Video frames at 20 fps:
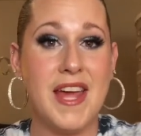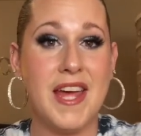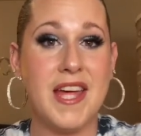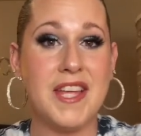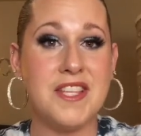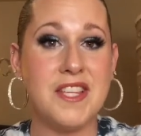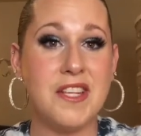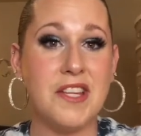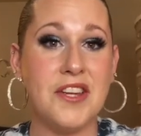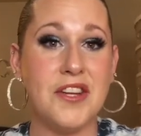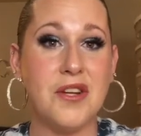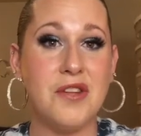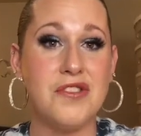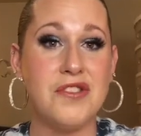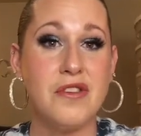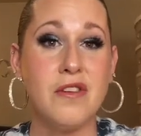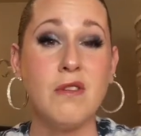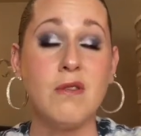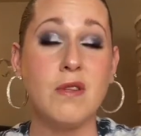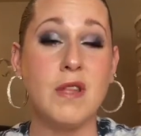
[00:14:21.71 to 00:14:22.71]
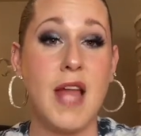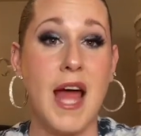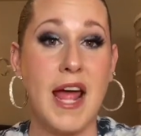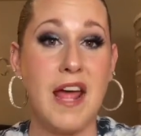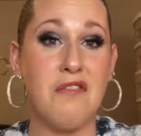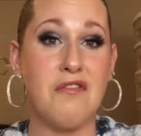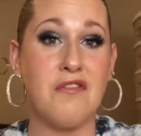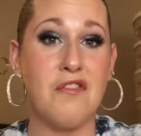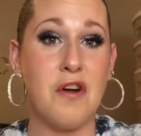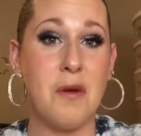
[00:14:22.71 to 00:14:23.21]
It's a little too
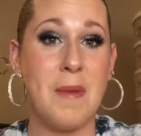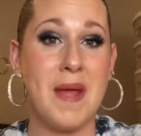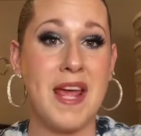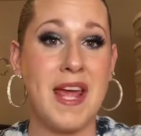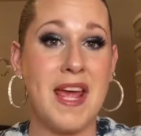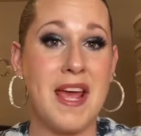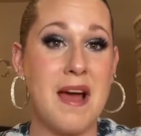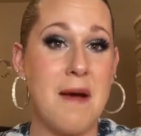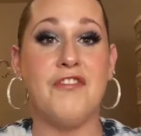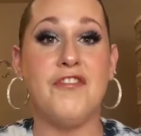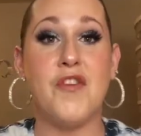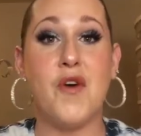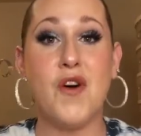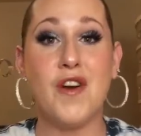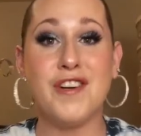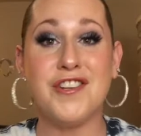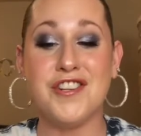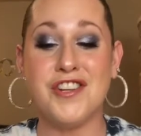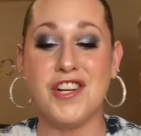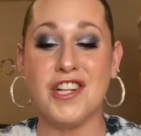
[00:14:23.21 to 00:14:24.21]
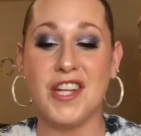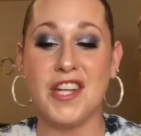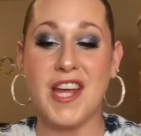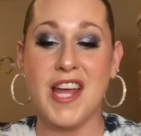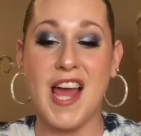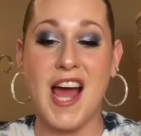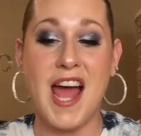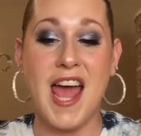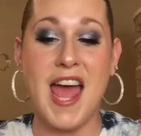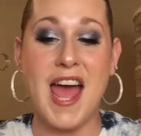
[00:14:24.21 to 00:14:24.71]
light for me.
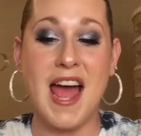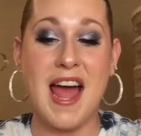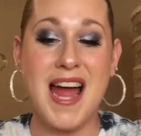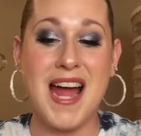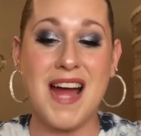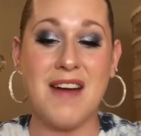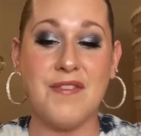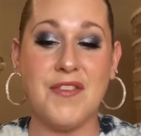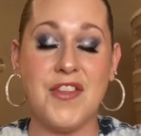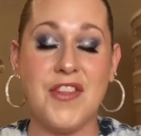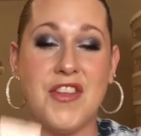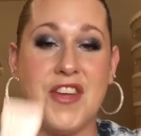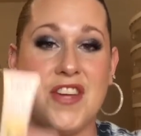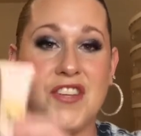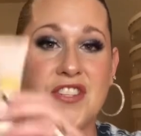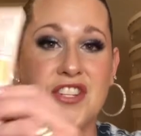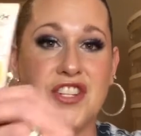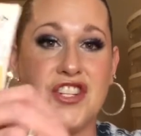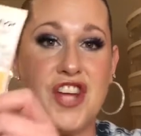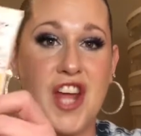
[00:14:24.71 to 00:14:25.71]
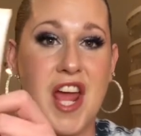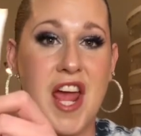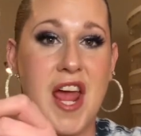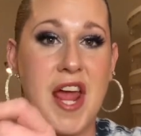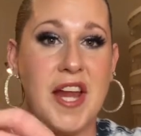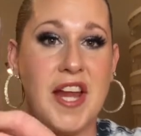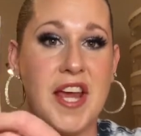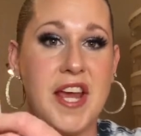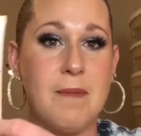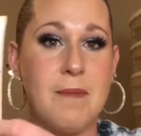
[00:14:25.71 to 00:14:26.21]
Fortunately, I have this
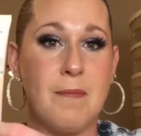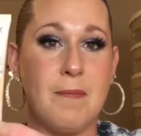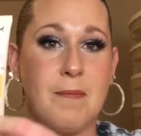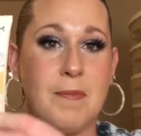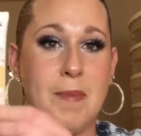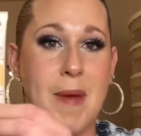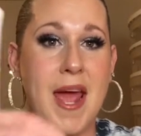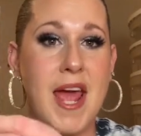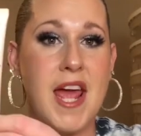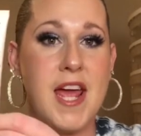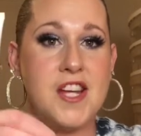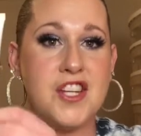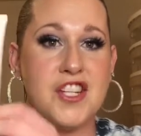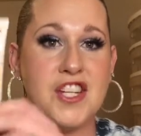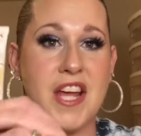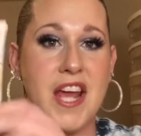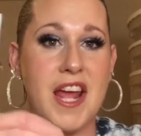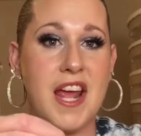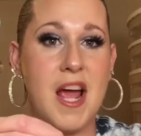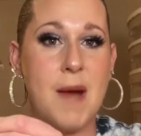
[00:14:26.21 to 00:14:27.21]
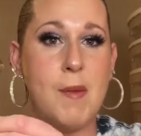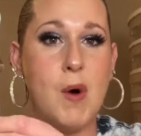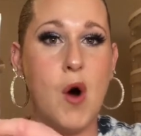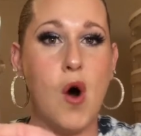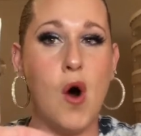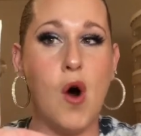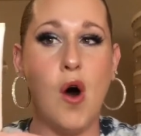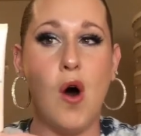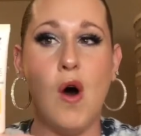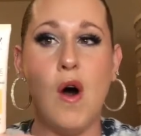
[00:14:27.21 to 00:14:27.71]
shade in Beige
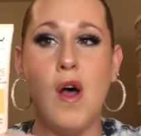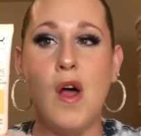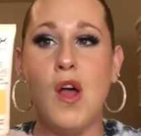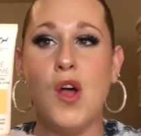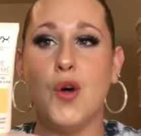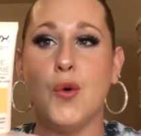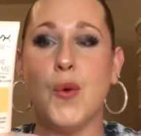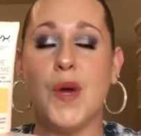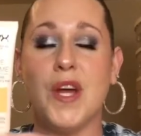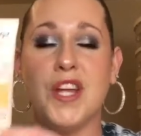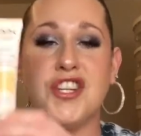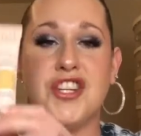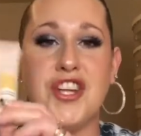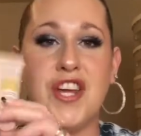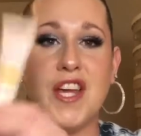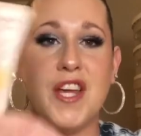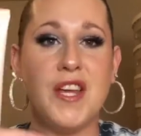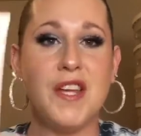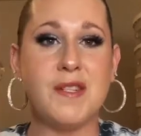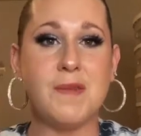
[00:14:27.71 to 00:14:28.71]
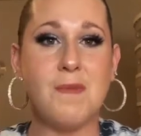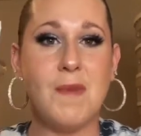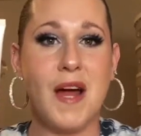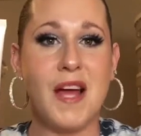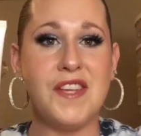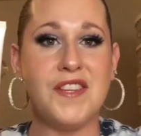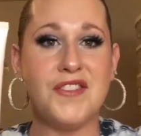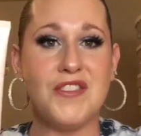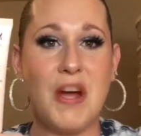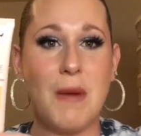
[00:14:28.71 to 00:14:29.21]
Camel, which is
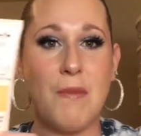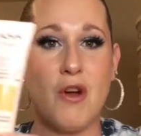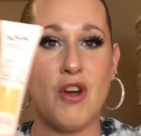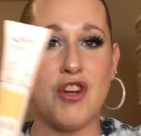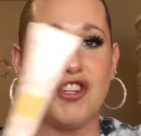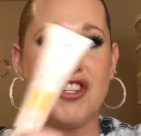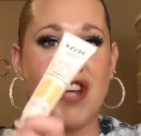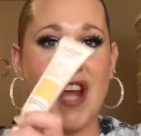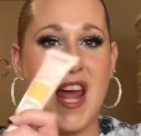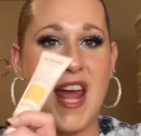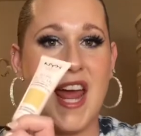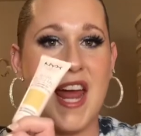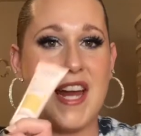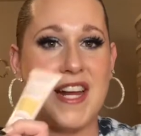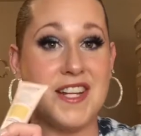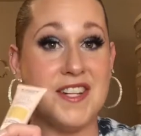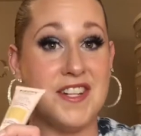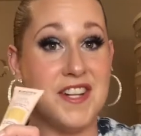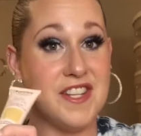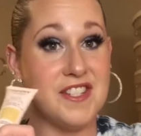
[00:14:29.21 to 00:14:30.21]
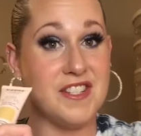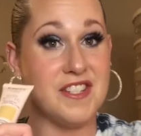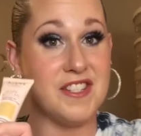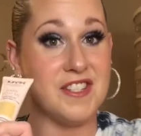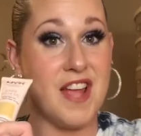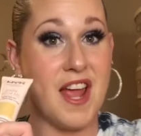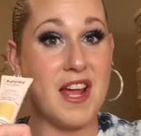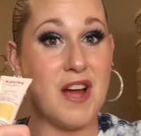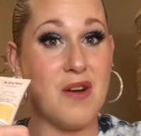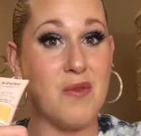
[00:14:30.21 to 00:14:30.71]
my summer shade, and this
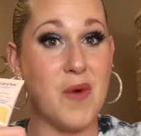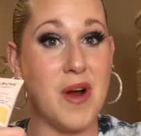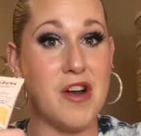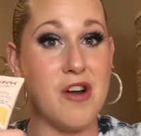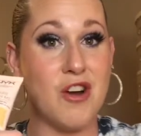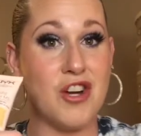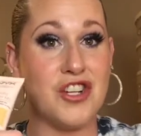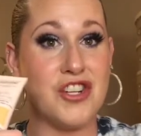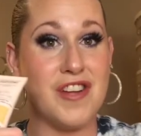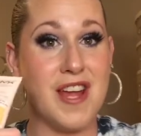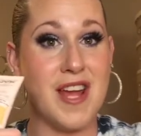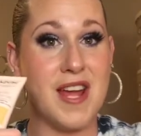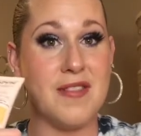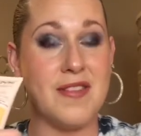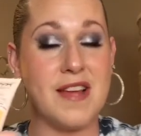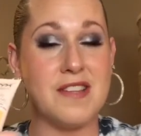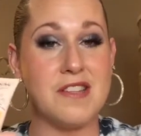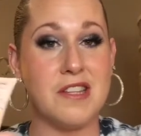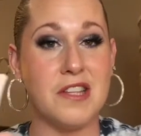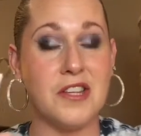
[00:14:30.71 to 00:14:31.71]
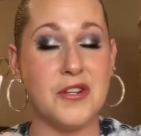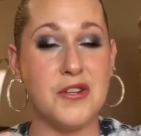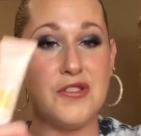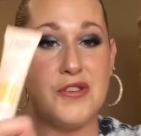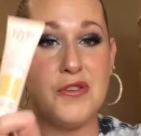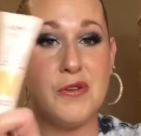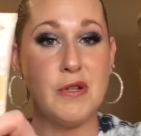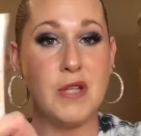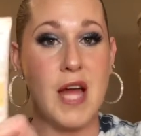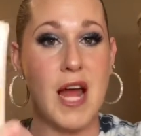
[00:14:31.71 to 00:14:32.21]
is like a winter shade that's a little
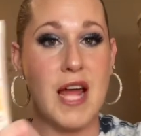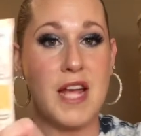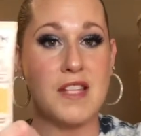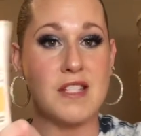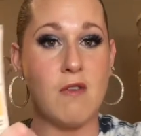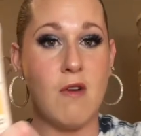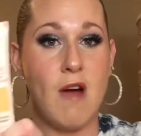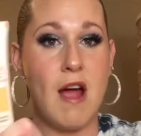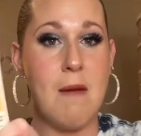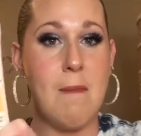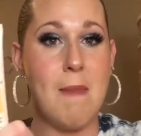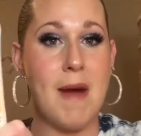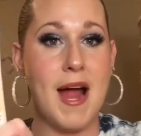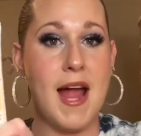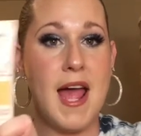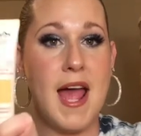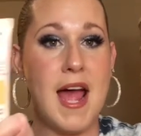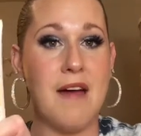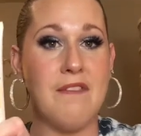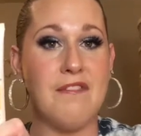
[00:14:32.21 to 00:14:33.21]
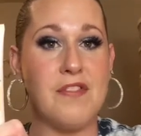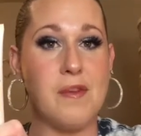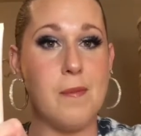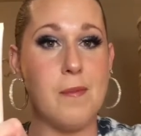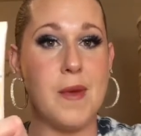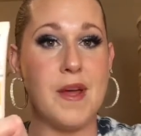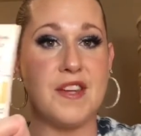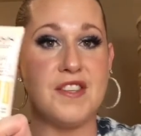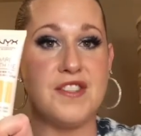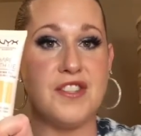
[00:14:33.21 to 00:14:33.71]
too light, so I might have to
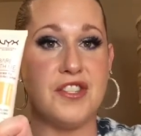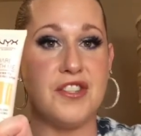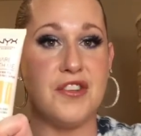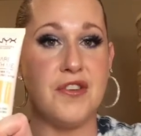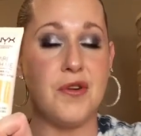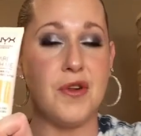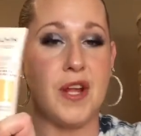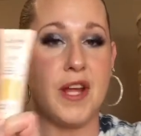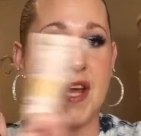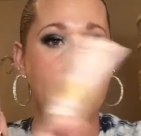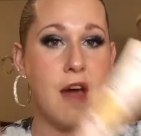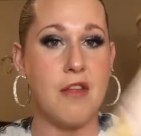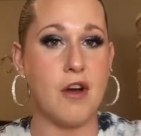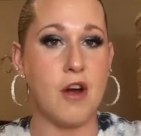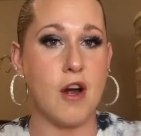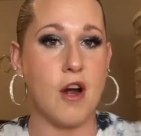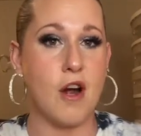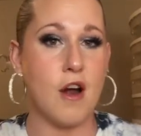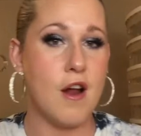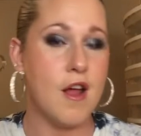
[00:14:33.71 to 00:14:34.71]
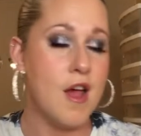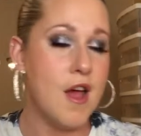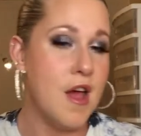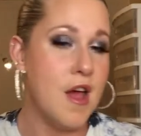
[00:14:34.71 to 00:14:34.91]
mix the two together